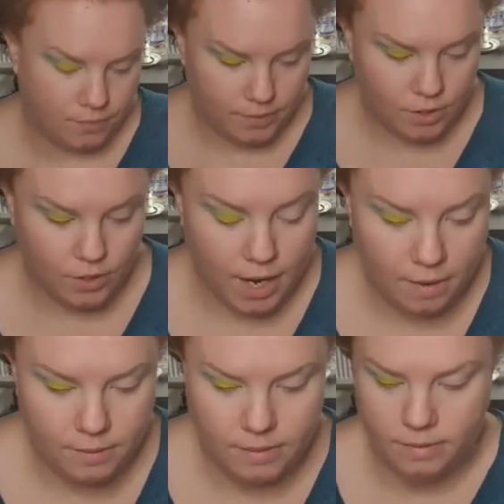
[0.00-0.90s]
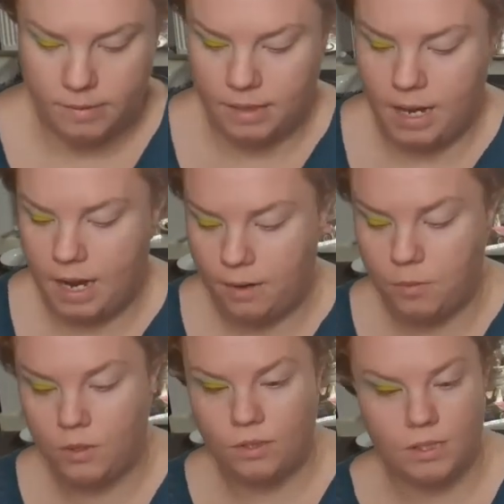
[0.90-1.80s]
So yeah, I
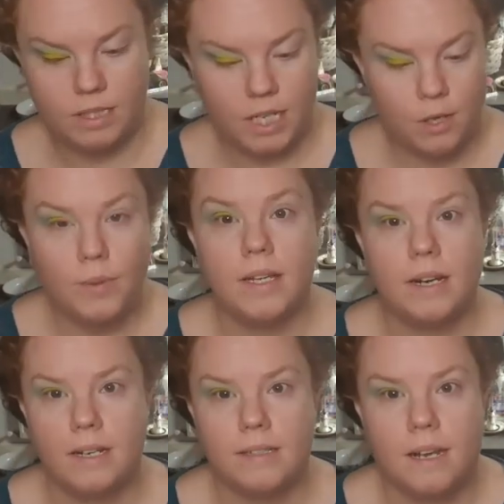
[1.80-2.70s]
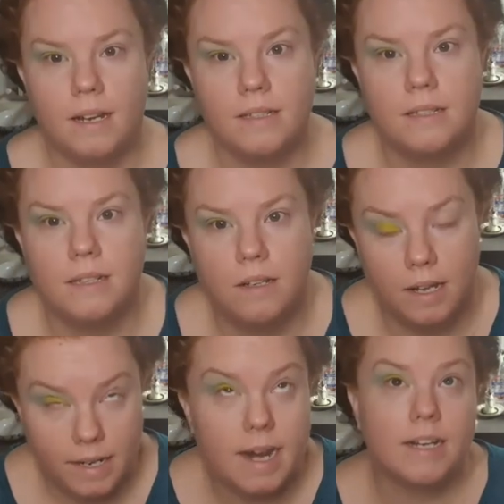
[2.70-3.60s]
will see you in the
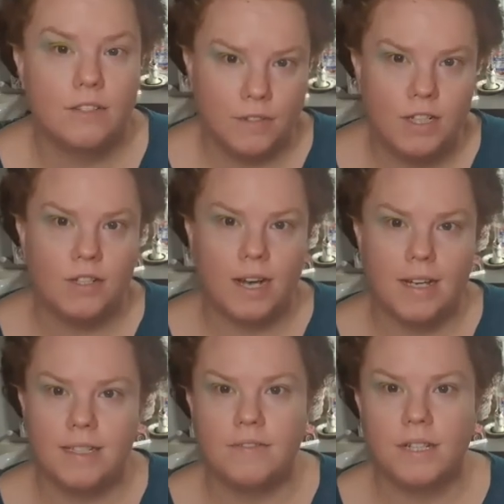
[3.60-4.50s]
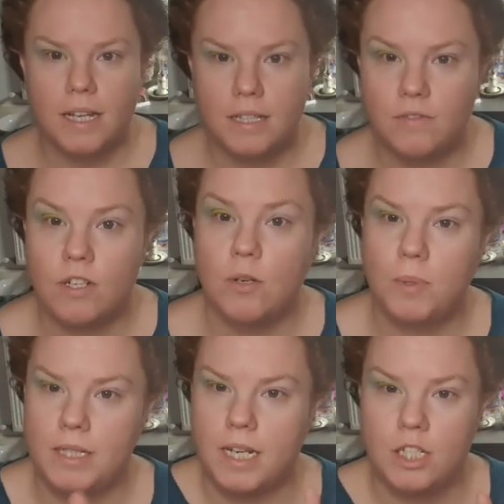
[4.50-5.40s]
next video, guys. And if you like this video,
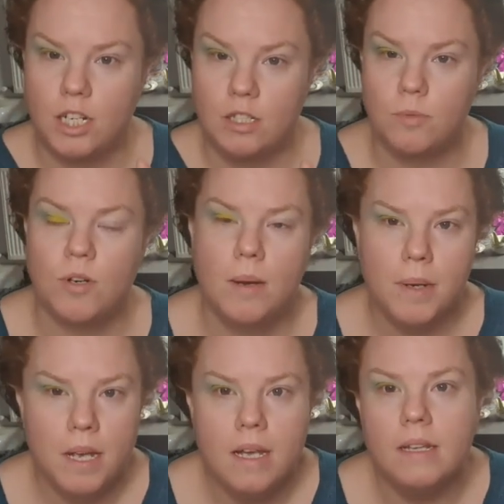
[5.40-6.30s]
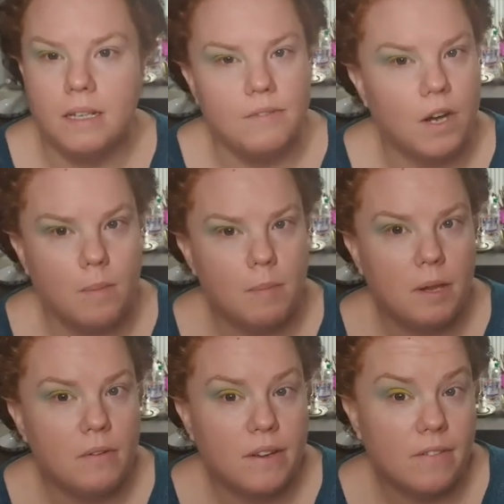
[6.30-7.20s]
please like, share, subscribe. Leave a comment
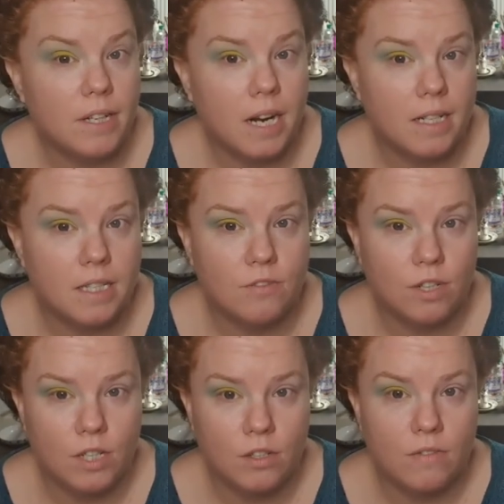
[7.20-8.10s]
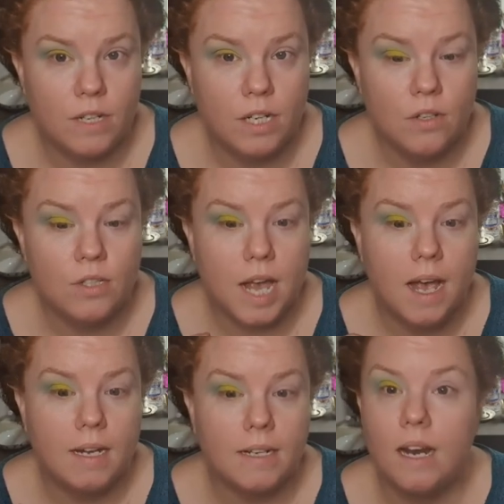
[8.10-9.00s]
below if you have any ideas for any other videos.
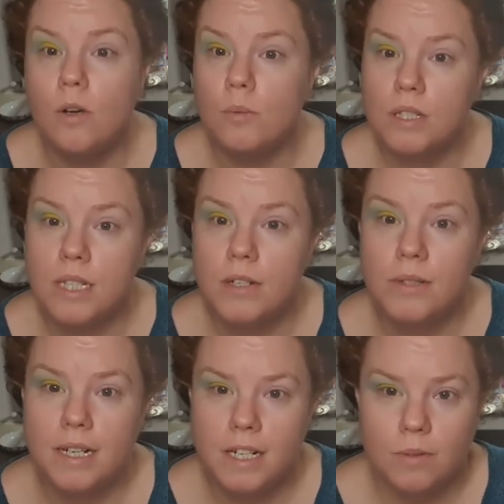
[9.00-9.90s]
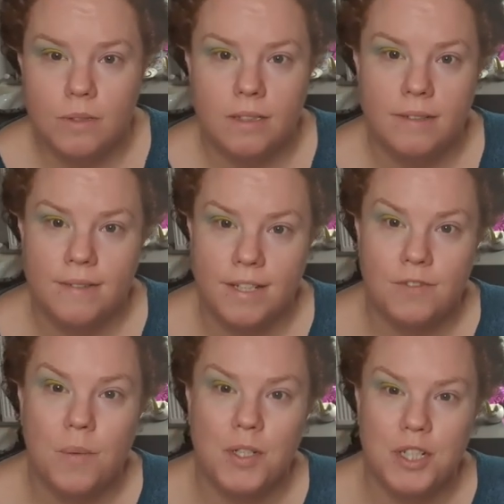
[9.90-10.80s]
And I hope to see you in the next one. Thanks
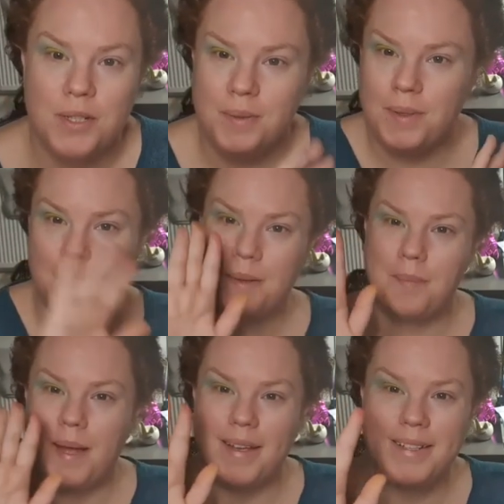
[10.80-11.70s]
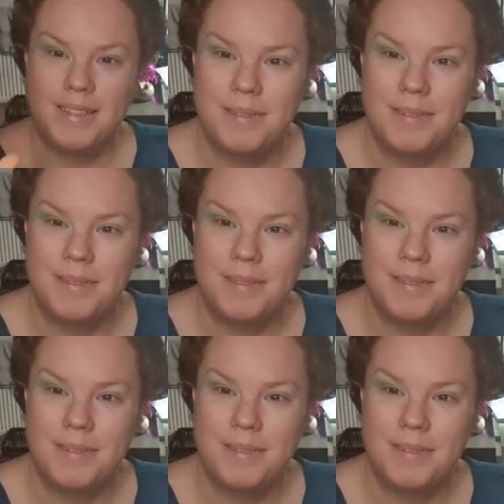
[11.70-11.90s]
for watching. Bye.